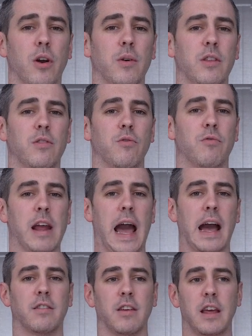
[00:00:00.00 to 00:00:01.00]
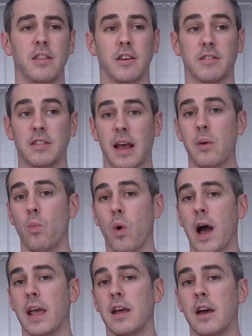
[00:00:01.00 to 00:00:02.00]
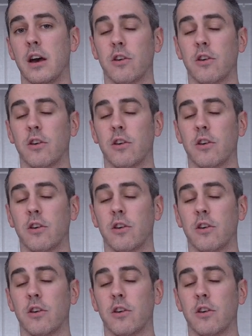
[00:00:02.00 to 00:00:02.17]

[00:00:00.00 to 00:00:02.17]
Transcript: going to react in the same way